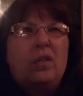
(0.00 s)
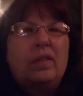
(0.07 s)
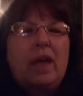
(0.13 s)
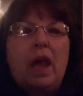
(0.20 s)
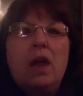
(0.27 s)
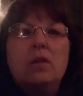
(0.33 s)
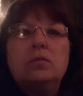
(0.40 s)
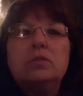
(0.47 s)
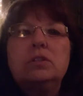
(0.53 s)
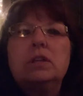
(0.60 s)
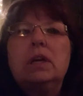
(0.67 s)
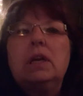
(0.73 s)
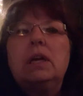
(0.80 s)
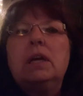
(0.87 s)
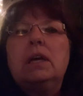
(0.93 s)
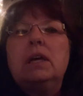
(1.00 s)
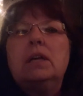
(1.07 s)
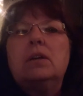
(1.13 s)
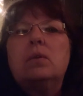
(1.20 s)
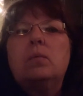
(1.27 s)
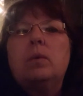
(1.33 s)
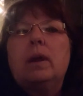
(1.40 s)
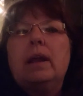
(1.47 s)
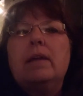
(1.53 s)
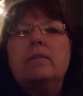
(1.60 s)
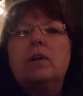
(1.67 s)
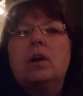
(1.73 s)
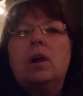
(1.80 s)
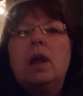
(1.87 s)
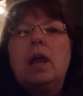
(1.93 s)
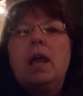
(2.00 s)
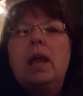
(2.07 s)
or the ocean or whatever,